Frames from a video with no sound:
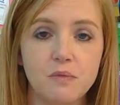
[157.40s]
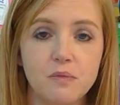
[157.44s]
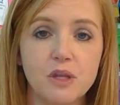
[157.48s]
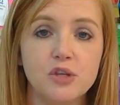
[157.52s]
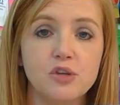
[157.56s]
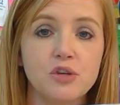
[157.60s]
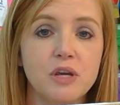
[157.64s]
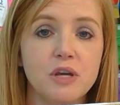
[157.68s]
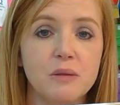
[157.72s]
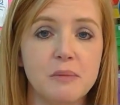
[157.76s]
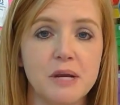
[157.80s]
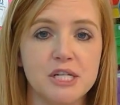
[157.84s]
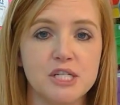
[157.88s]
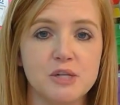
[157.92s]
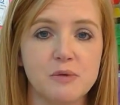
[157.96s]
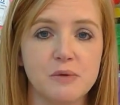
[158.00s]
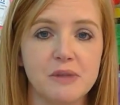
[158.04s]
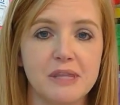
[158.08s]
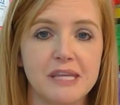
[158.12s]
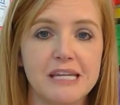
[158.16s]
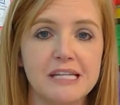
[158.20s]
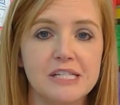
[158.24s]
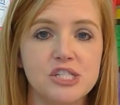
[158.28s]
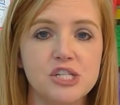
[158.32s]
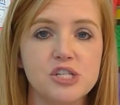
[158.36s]
You can measure
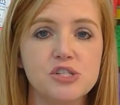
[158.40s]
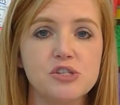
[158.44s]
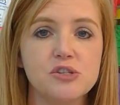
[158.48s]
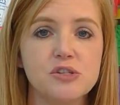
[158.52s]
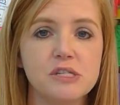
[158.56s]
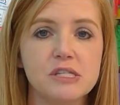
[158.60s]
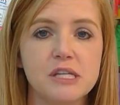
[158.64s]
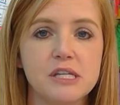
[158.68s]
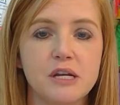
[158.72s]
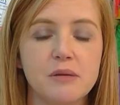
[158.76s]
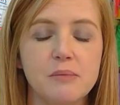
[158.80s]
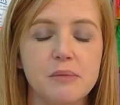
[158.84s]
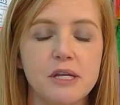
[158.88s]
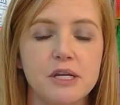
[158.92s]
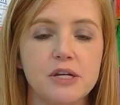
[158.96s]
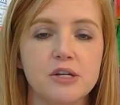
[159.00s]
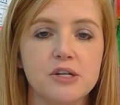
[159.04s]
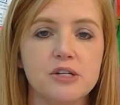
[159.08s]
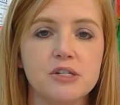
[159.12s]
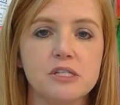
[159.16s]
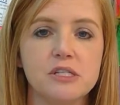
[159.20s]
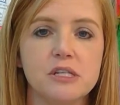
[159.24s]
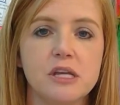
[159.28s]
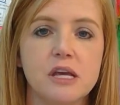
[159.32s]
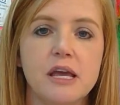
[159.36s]
with inches or
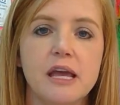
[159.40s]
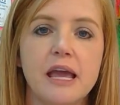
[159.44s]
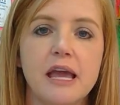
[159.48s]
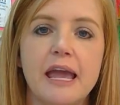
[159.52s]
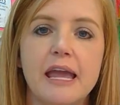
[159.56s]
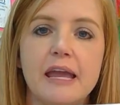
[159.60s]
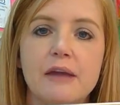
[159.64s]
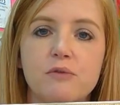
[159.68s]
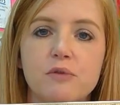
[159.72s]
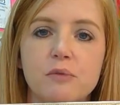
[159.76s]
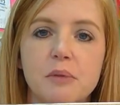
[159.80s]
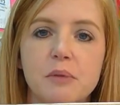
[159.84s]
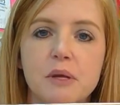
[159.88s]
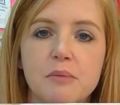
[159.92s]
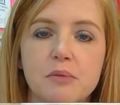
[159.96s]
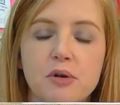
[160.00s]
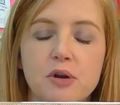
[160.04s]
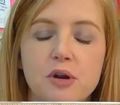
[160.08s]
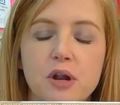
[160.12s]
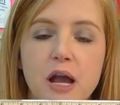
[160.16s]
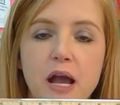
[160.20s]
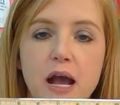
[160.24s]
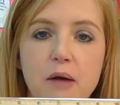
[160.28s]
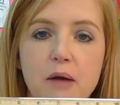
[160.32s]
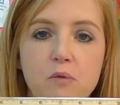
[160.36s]
centimeters. And
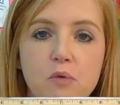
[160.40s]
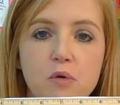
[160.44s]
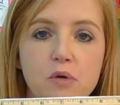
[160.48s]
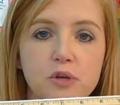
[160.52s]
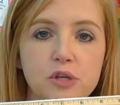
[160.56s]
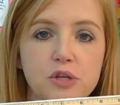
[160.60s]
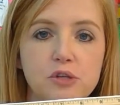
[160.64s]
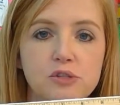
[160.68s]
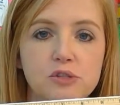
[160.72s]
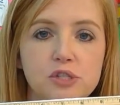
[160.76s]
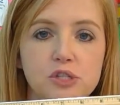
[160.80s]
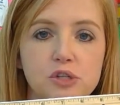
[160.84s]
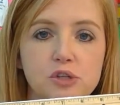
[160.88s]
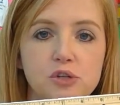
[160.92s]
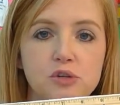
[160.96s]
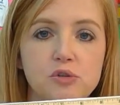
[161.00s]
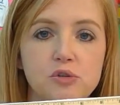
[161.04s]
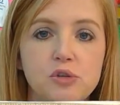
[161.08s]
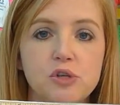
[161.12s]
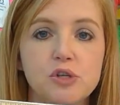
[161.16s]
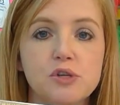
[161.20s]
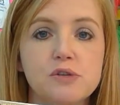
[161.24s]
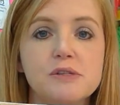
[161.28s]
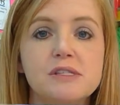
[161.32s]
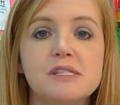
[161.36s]
remember, I want you to
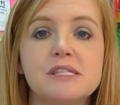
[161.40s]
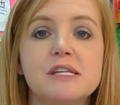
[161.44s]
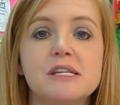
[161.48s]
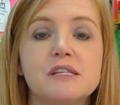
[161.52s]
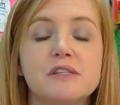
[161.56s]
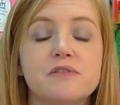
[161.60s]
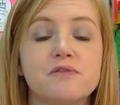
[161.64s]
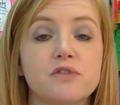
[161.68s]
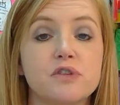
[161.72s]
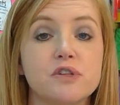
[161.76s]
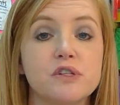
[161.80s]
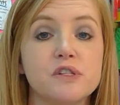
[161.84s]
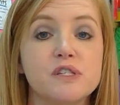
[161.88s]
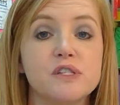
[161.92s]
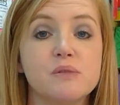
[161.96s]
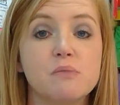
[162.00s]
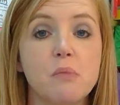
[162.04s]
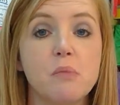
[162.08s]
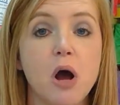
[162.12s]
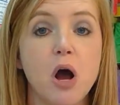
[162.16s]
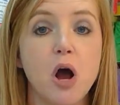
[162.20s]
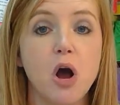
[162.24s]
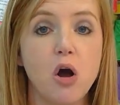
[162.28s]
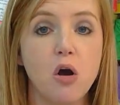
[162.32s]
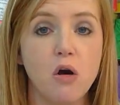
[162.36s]
use this for
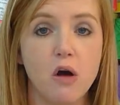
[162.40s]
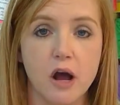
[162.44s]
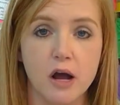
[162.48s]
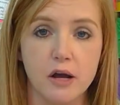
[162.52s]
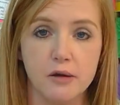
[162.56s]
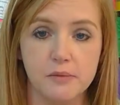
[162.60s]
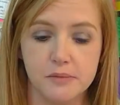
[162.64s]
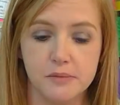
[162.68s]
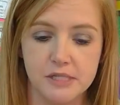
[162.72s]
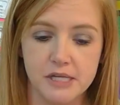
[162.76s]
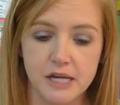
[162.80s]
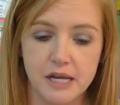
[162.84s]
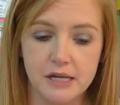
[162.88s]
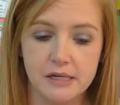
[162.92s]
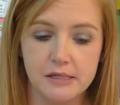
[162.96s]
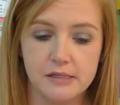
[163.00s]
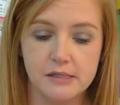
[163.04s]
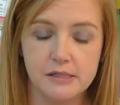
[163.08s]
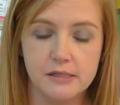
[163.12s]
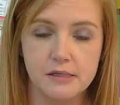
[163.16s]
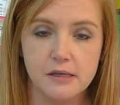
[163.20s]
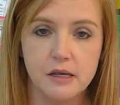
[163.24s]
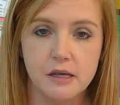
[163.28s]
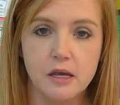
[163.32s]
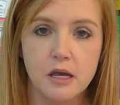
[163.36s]
small
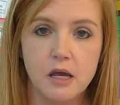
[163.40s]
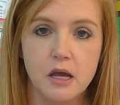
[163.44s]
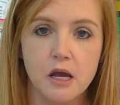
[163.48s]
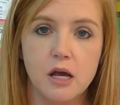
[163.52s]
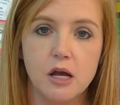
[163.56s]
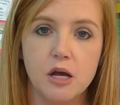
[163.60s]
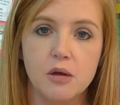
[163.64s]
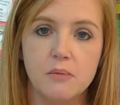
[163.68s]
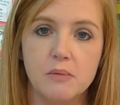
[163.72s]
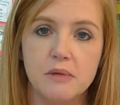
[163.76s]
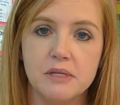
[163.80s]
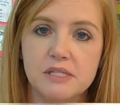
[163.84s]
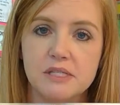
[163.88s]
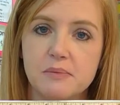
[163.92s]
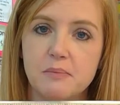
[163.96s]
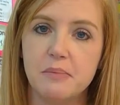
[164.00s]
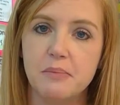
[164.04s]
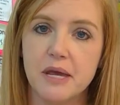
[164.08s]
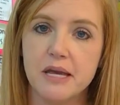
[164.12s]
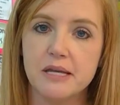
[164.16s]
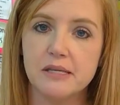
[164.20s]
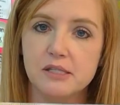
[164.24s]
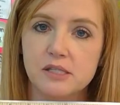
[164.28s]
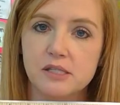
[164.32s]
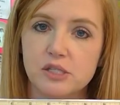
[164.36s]
objects. It's
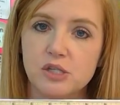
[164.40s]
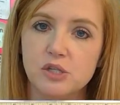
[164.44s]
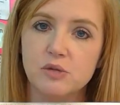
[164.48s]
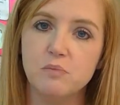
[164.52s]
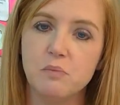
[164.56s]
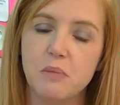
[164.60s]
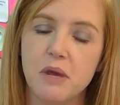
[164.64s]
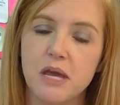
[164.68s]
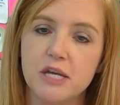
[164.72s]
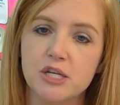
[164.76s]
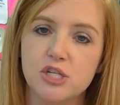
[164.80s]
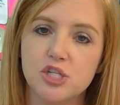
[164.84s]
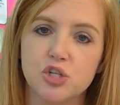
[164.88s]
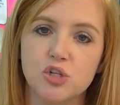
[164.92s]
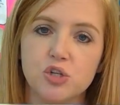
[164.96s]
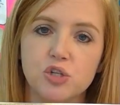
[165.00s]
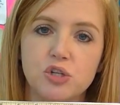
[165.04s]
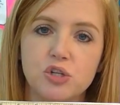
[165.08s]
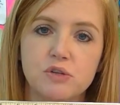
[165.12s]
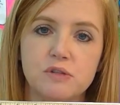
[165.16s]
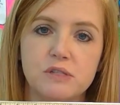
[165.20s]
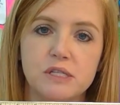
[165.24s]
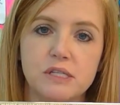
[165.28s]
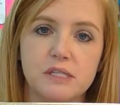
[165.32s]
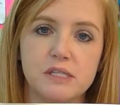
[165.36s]
best to measure
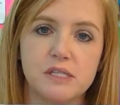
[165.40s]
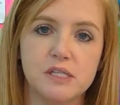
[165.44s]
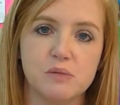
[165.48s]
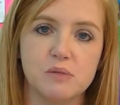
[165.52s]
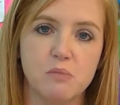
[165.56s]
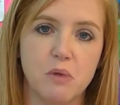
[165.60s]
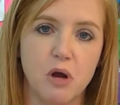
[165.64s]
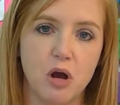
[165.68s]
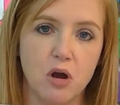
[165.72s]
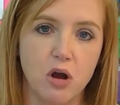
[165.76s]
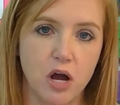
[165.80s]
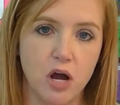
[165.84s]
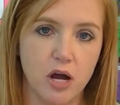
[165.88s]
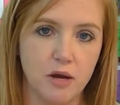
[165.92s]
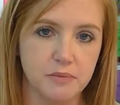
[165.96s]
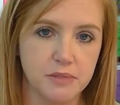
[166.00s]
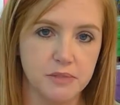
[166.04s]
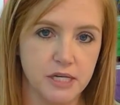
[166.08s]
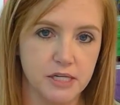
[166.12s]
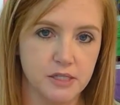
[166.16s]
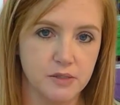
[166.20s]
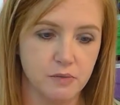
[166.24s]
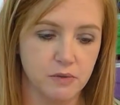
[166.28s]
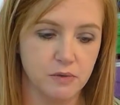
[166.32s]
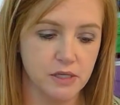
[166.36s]
using small
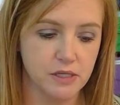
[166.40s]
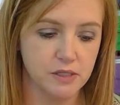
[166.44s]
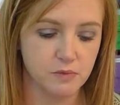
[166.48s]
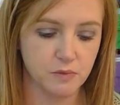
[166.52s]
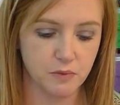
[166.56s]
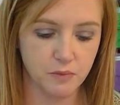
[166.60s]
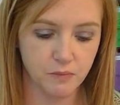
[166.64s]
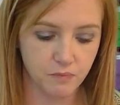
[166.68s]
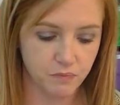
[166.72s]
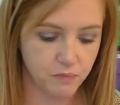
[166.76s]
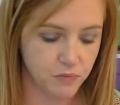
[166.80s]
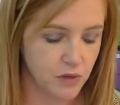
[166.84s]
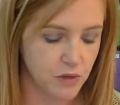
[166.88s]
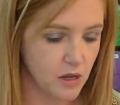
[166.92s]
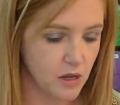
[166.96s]
objects with this one.